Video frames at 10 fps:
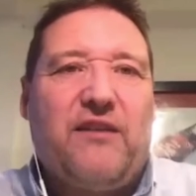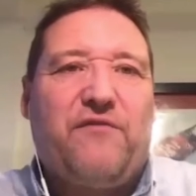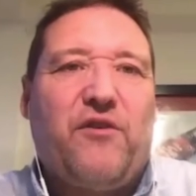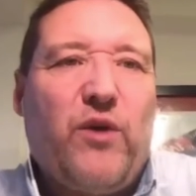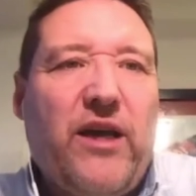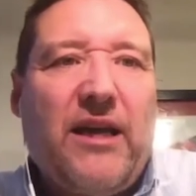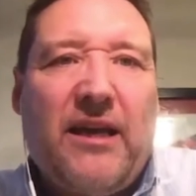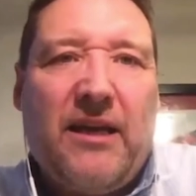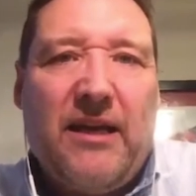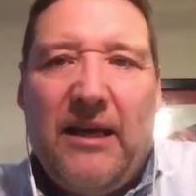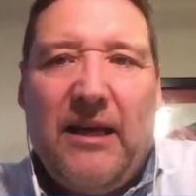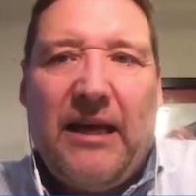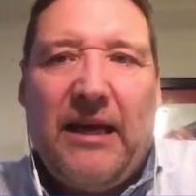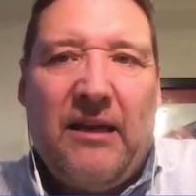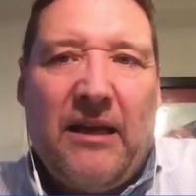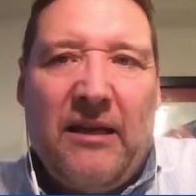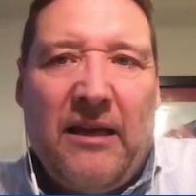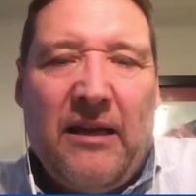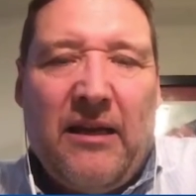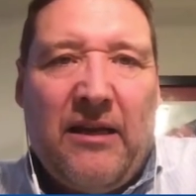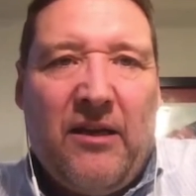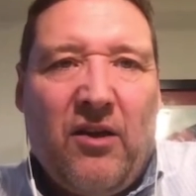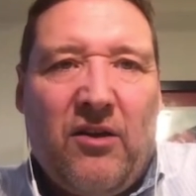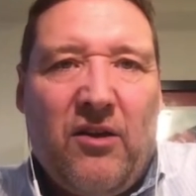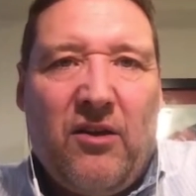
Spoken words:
in a different way and not